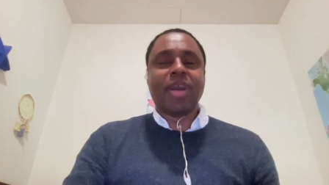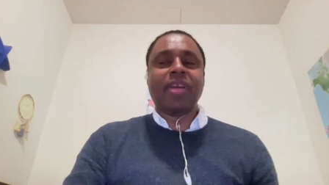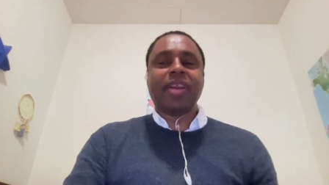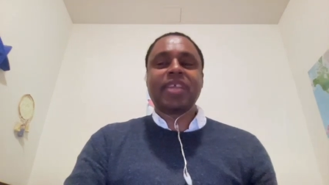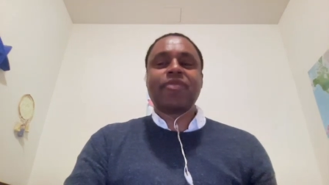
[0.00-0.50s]

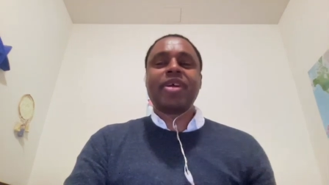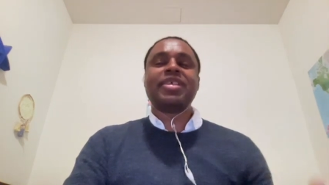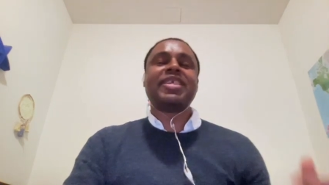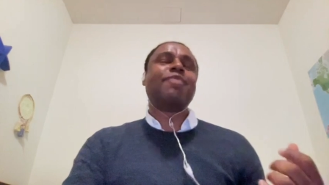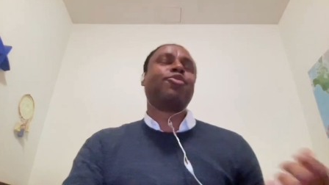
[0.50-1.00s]
Unless
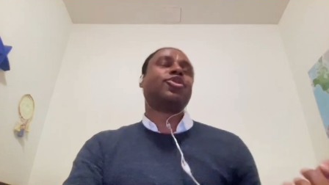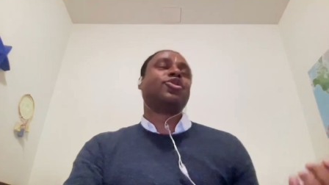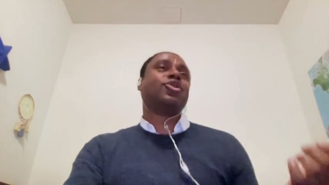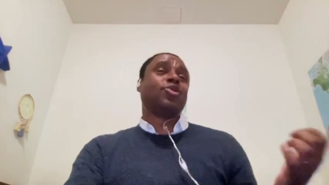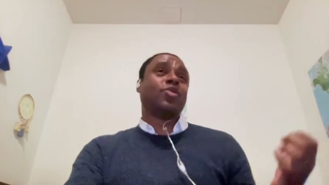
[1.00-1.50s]
France is able to
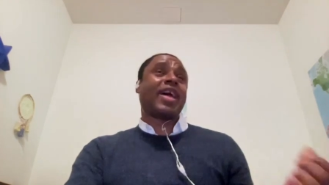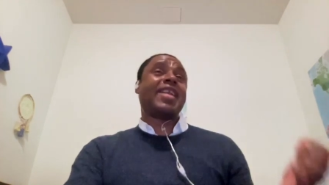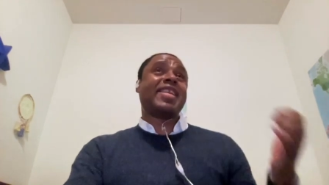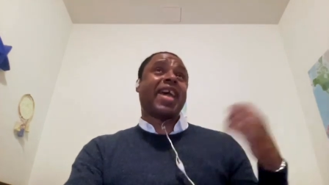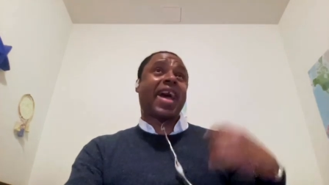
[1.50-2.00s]
do
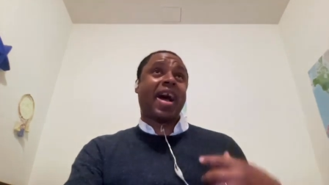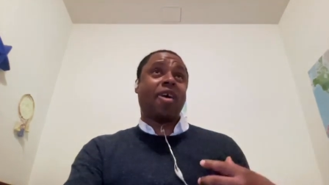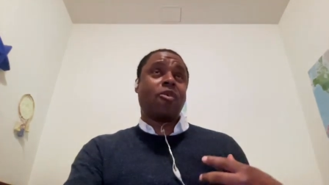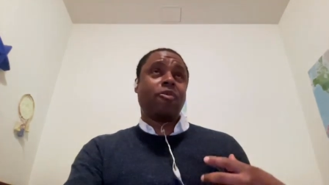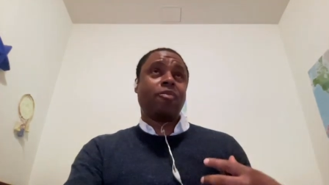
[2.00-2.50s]
that
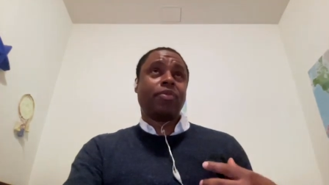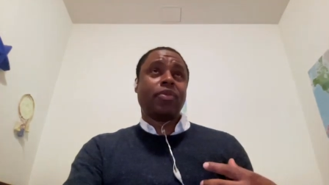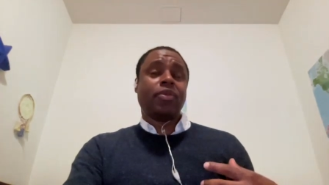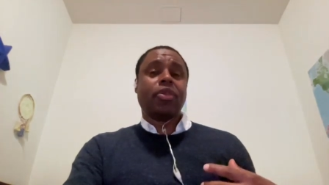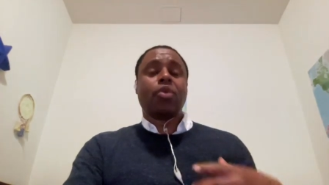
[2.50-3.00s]
now,
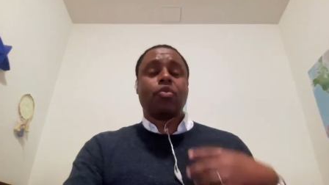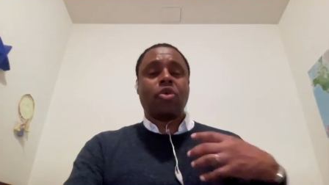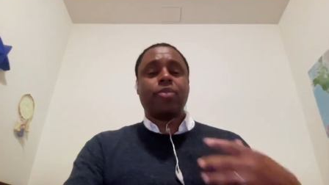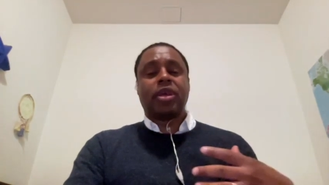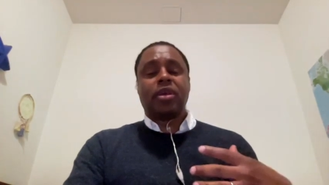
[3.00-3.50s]
there
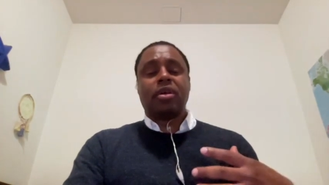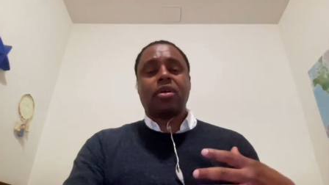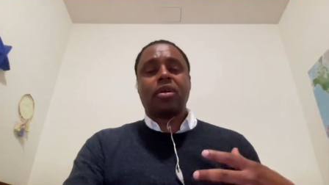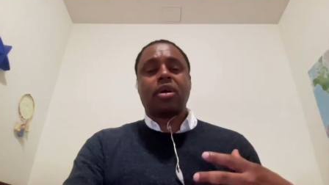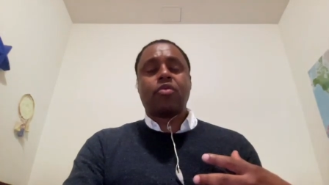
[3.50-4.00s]
will be
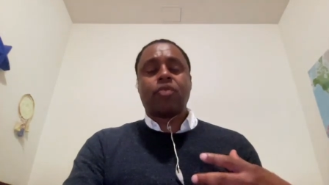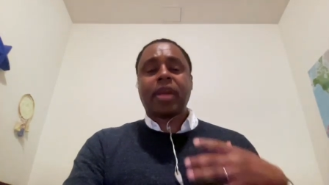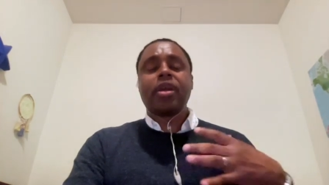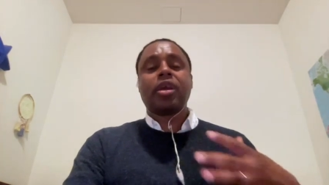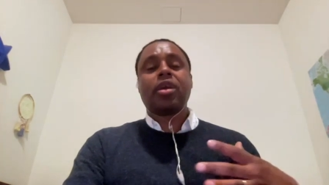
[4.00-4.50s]
a
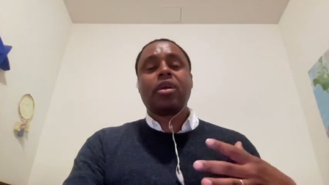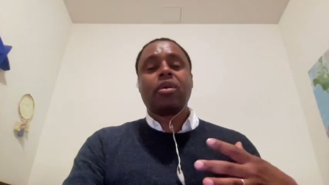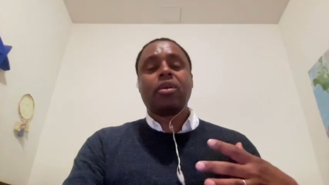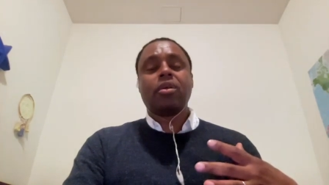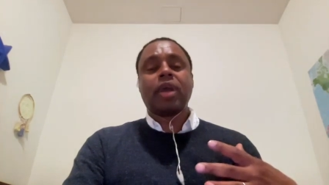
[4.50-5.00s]
reckoning.
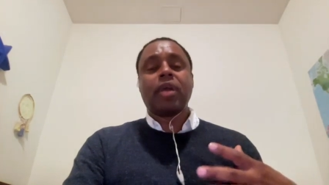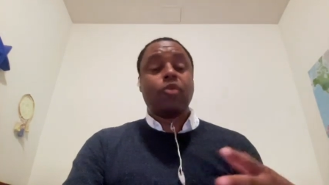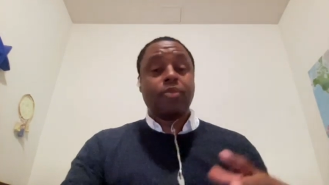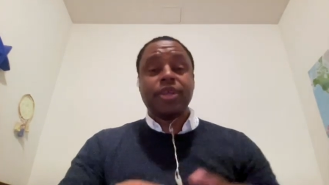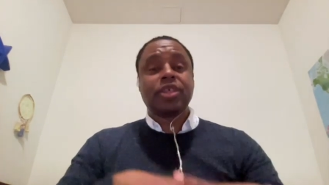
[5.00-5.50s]
It
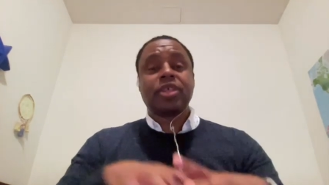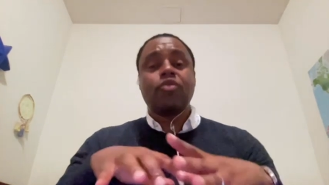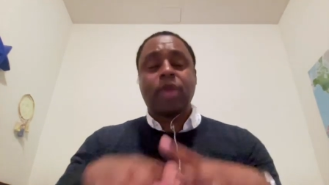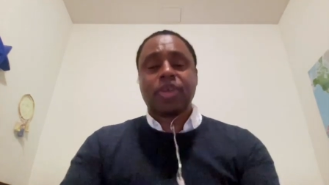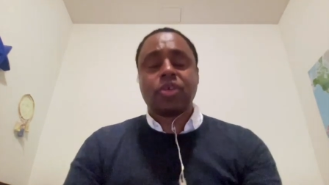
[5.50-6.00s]
won't be just a
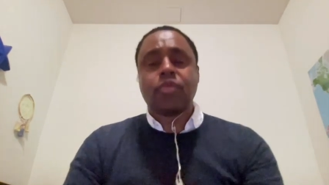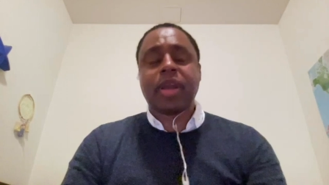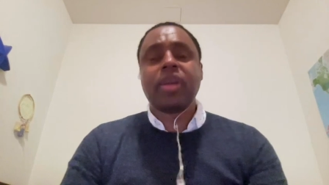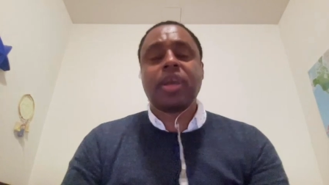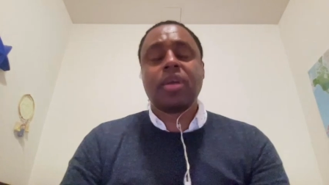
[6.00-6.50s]
racial
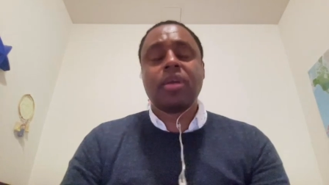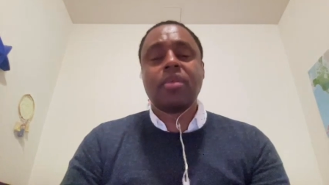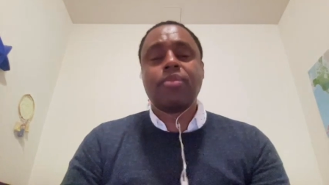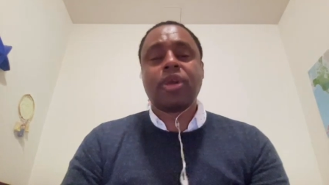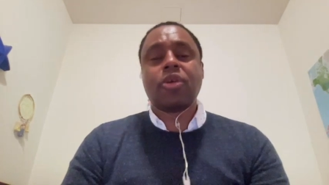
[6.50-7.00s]
reckoning,
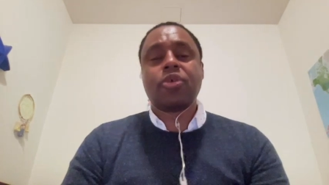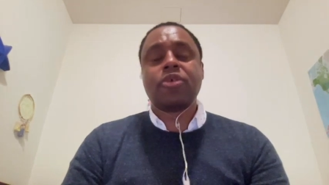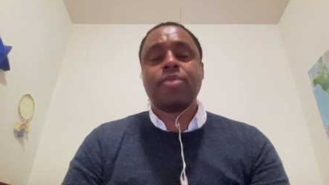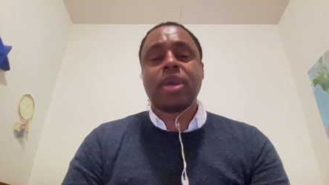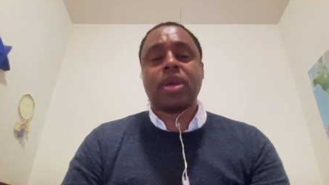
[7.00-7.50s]
but it'll
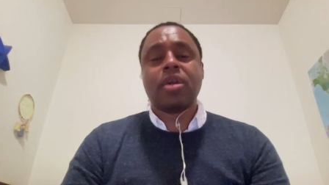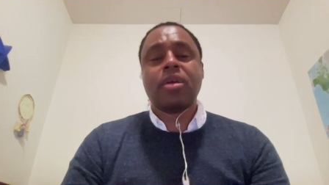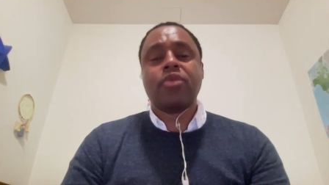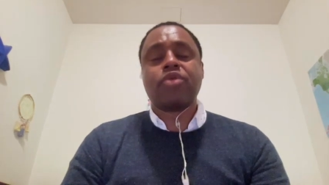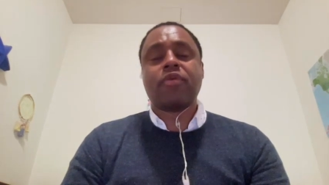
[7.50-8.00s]
also be
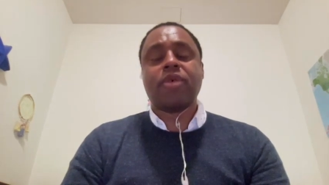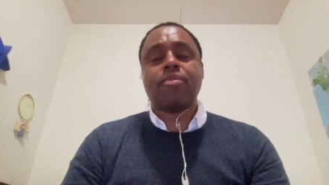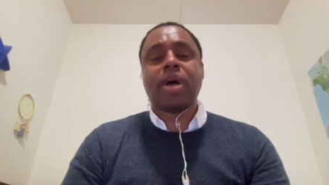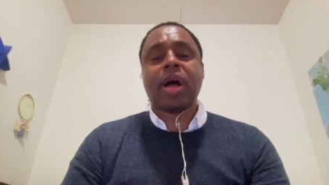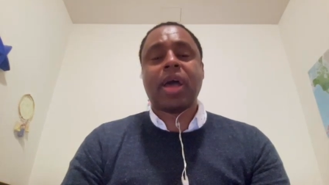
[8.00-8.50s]

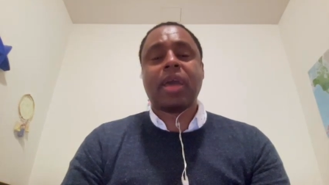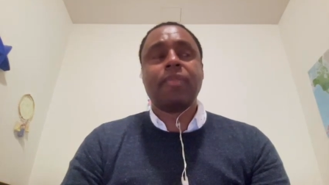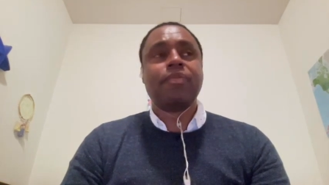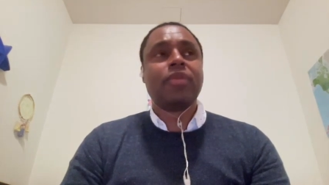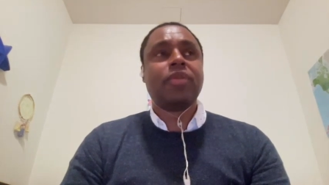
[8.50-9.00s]
driven by
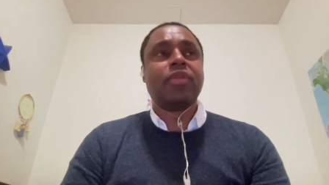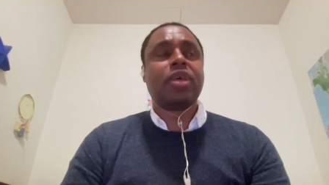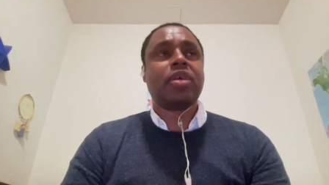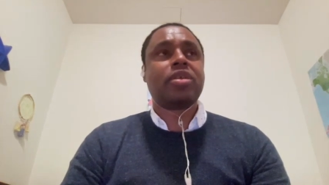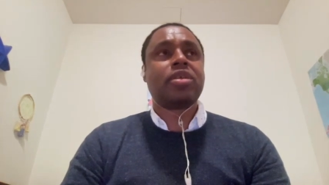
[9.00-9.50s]

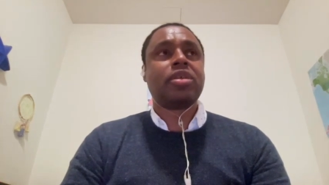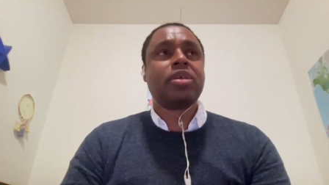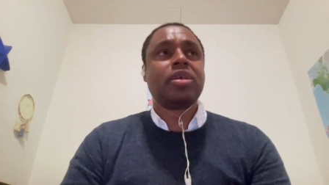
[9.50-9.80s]
this